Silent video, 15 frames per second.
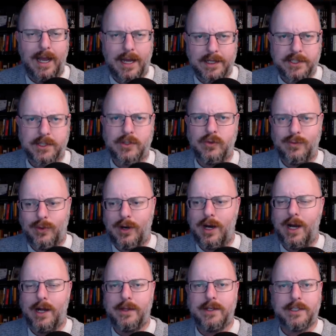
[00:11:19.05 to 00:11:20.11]
as to
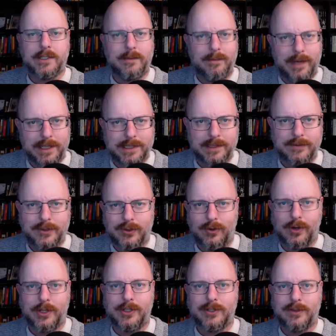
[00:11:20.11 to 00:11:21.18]
why there's a massive
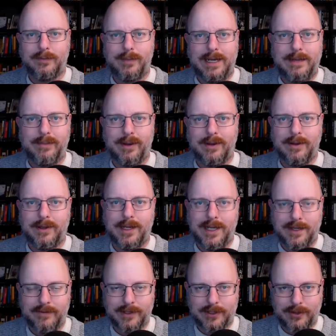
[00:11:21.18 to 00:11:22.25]
shortage of people
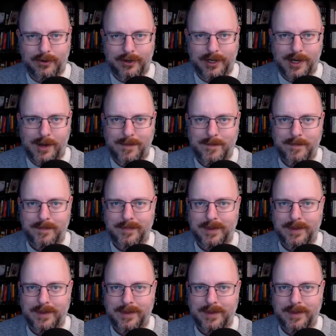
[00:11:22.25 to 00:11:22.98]
in Victoria.